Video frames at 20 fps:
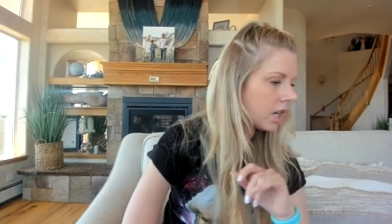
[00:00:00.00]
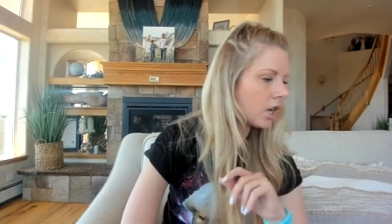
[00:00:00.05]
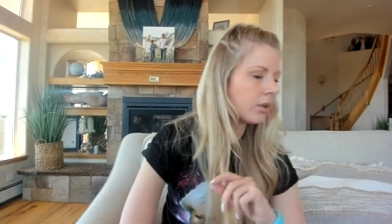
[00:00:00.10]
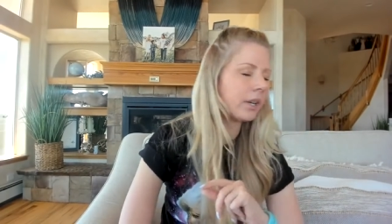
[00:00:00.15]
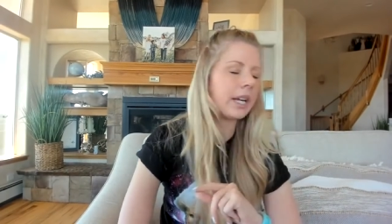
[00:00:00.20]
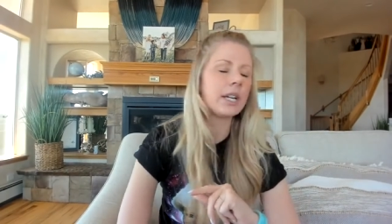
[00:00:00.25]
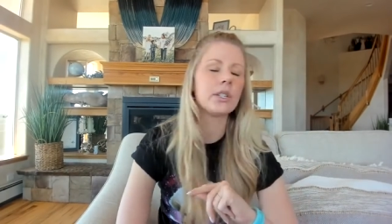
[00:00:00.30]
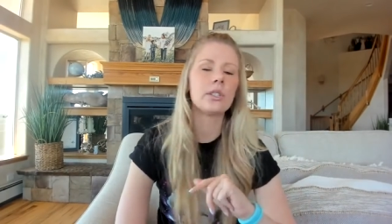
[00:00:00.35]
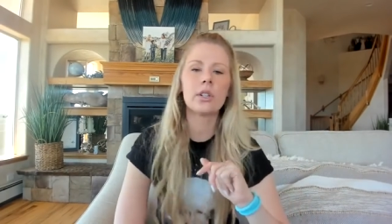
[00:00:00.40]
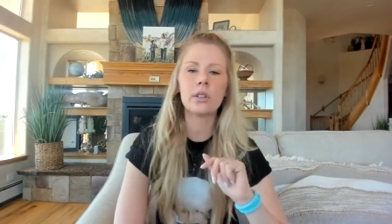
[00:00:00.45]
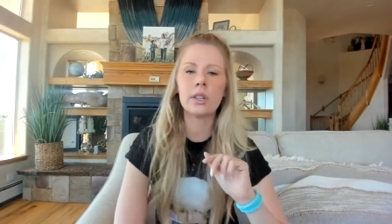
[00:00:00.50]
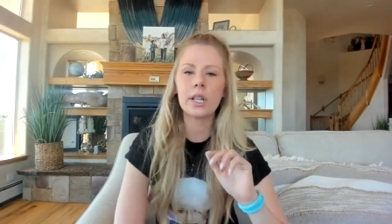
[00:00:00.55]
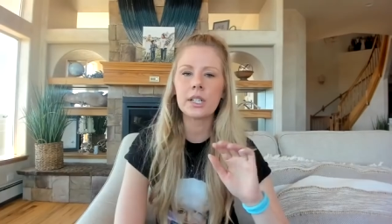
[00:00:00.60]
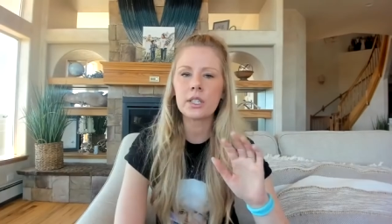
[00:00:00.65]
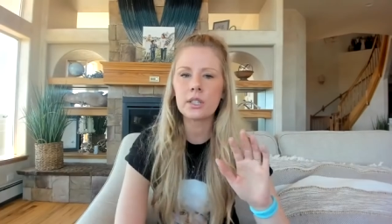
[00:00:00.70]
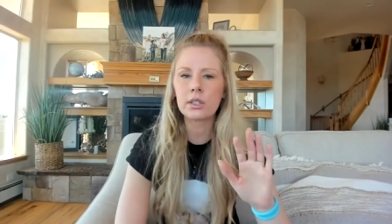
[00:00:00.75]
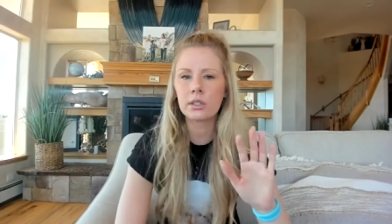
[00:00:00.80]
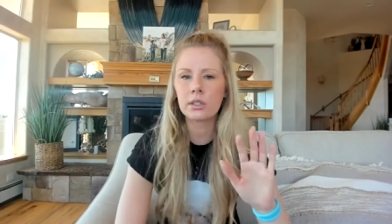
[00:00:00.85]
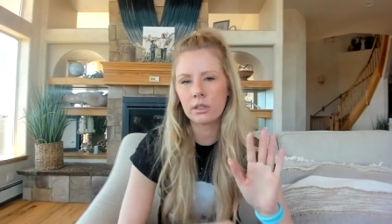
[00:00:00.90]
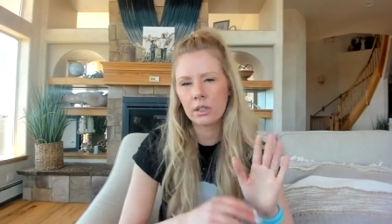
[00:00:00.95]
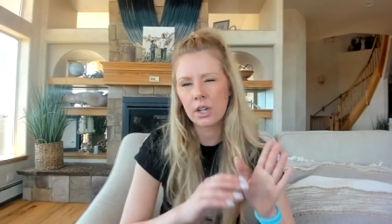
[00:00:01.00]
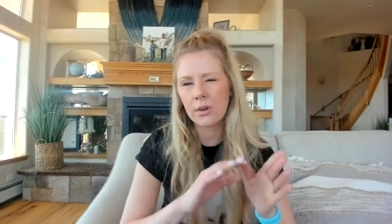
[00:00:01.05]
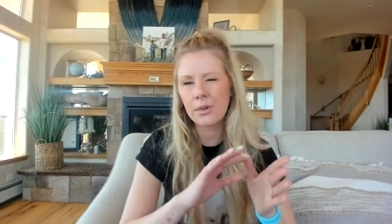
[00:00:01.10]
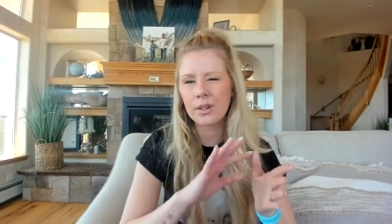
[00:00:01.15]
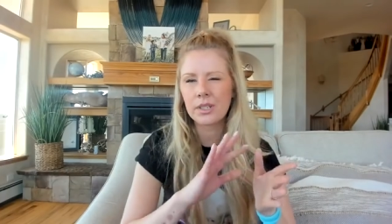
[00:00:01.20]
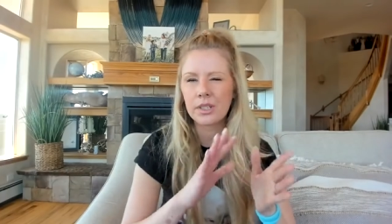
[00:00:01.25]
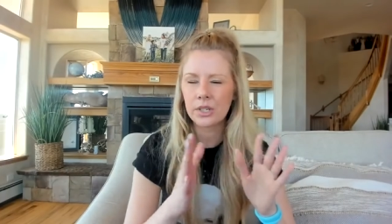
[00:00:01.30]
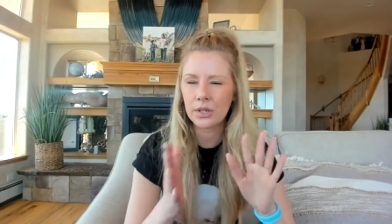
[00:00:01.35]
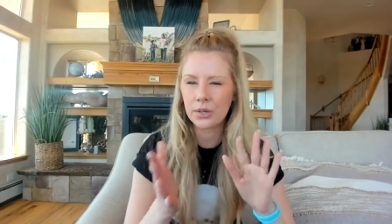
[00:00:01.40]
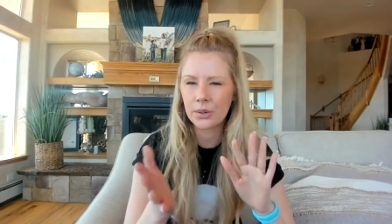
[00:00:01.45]
Okay, so let's go
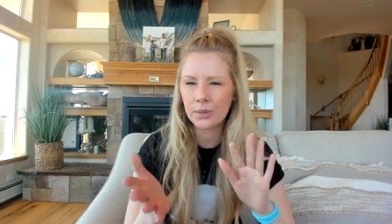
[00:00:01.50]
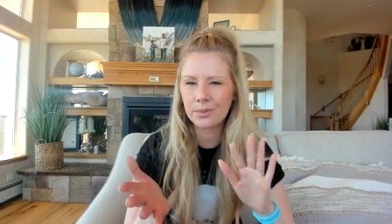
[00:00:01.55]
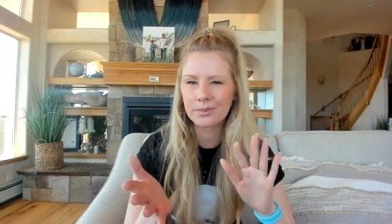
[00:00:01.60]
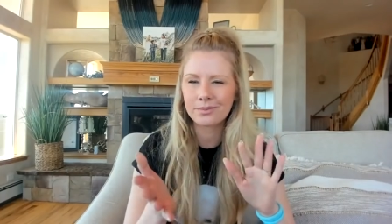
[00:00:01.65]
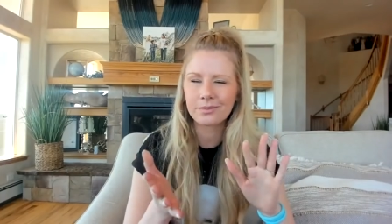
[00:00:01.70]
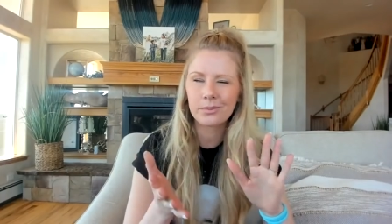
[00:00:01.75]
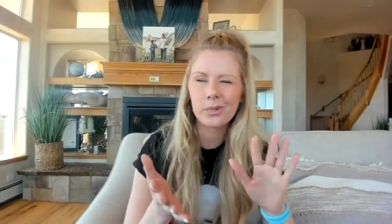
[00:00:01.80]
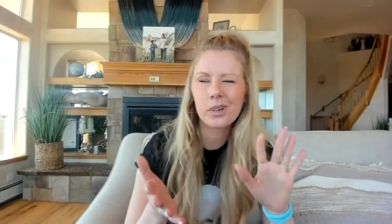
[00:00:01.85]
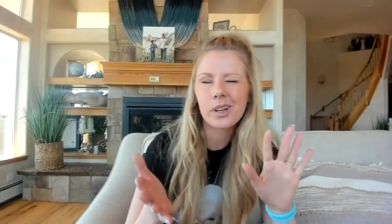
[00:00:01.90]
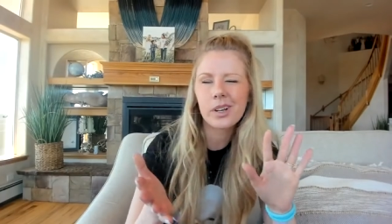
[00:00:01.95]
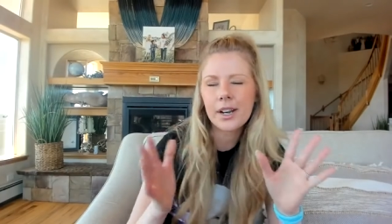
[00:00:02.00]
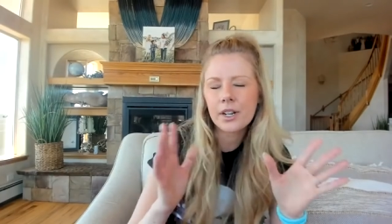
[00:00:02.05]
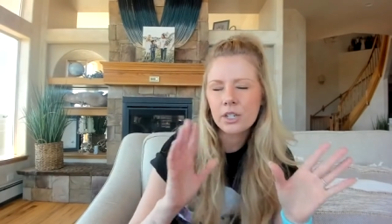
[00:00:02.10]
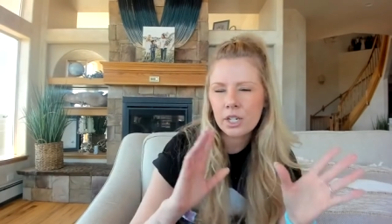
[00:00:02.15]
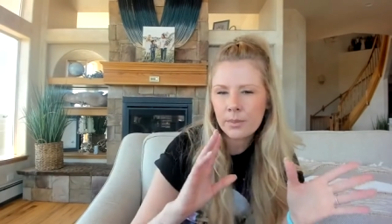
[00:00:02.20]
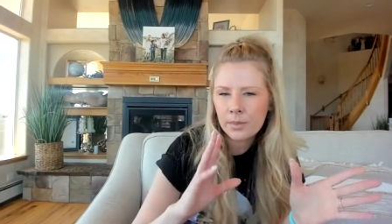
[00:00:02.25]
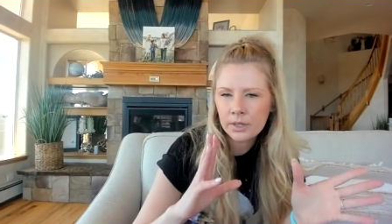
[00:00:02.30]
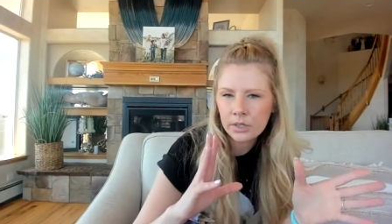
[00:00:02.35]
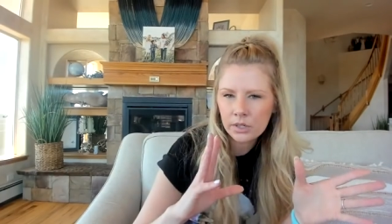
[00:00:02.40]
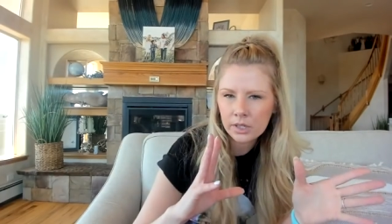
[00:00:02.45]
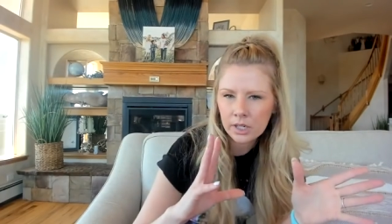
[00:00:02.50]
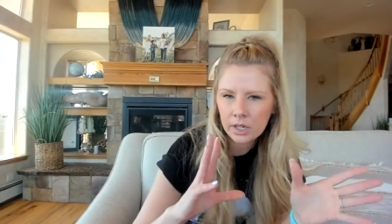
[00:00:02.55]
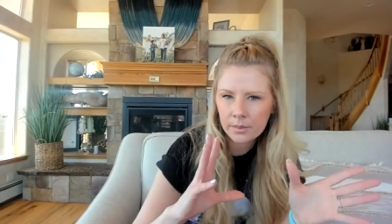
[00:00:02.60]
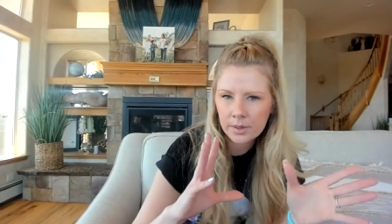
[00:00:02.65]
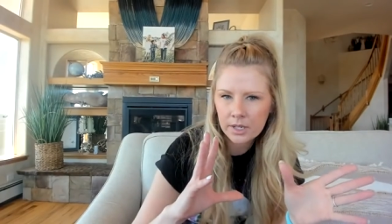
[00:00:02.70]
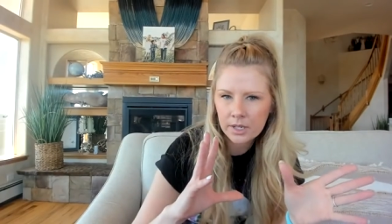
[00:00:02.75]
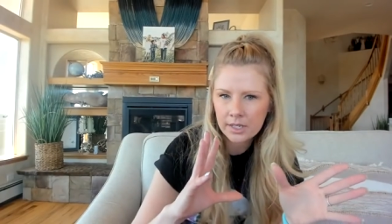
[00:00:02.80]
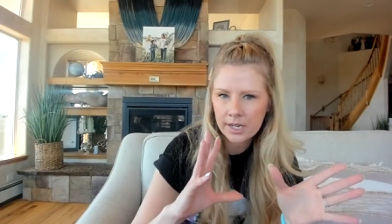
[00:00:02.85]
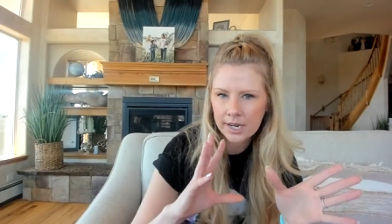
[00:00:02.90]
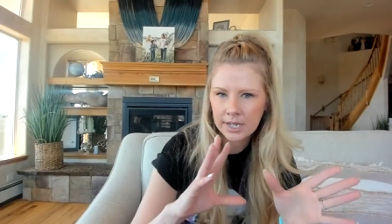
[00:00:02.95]
into, we'll kind of jump into a little bit
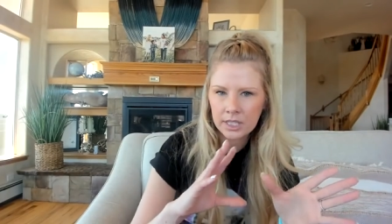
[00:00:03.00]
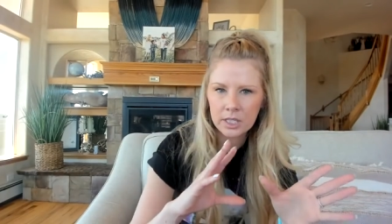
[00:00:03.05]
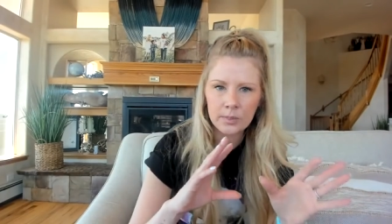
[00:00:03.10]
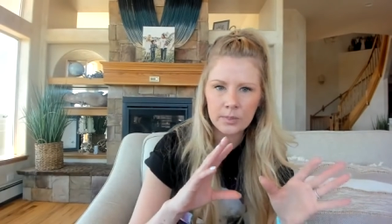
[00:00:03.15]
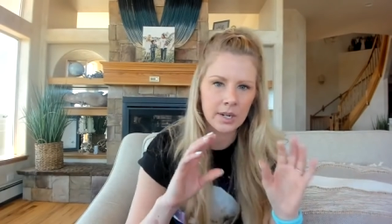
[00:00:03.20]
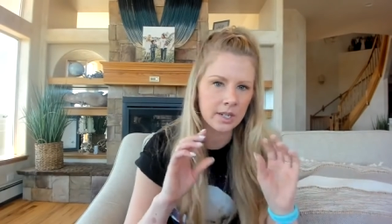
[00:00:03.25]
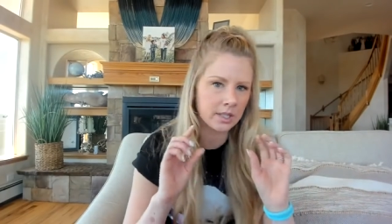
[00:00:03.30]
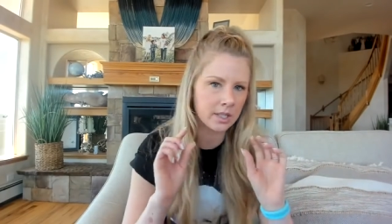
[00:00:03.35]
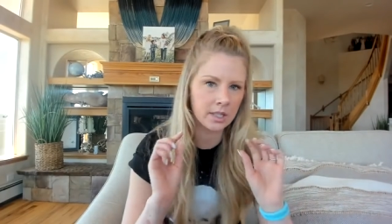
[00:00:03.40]
of science piece.